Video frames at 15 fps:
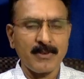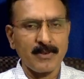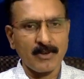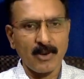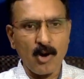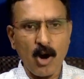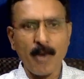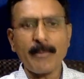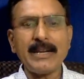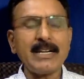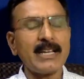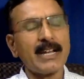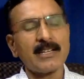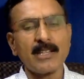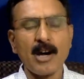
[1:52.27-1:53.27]
government
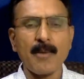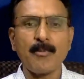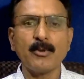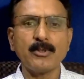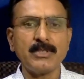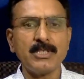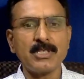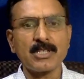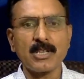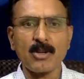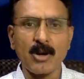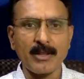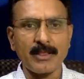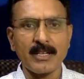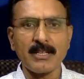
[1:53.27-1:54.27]
and the opposition
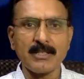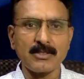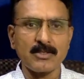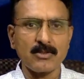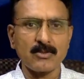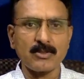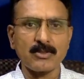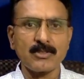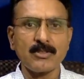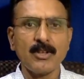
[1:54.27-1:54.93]
on the issues.